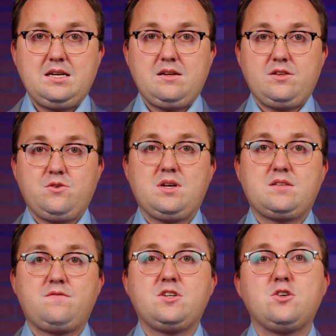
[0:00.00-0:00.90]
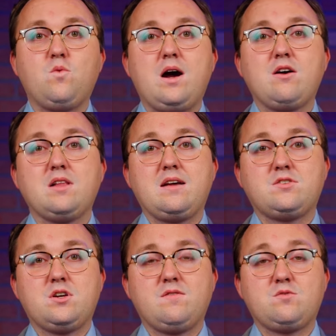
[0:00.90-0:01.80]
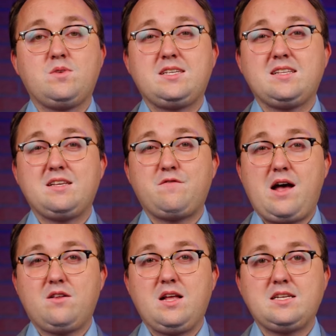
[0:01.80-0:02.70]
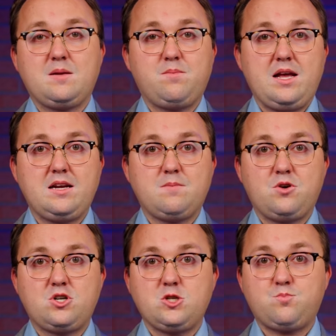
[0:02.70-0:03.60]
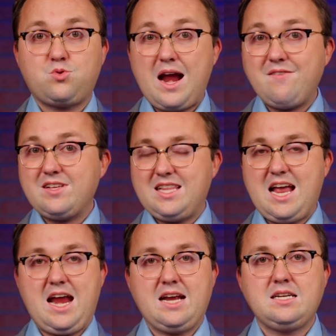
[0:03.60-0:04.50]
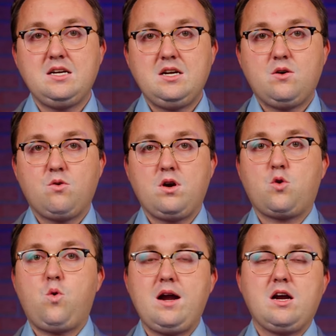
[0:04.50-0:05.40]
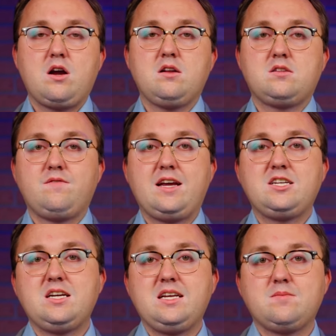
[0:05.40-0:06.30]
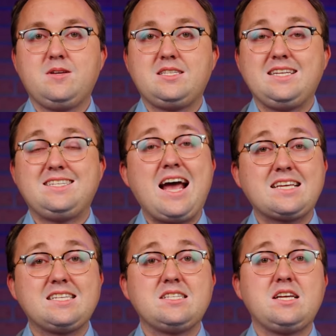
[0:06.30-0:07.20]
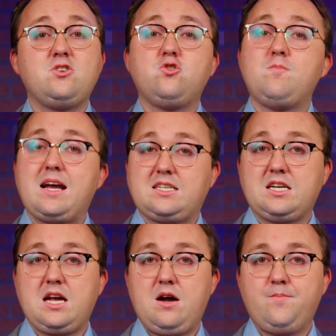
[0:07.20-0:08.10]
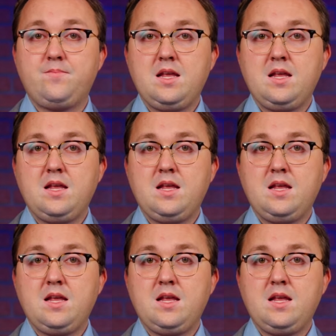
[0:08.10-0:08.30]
Now, the U.S. Fish and Wildlife Service recently finalized a plan to purchase private land or acquire conservation easements in Texas and New Mexico.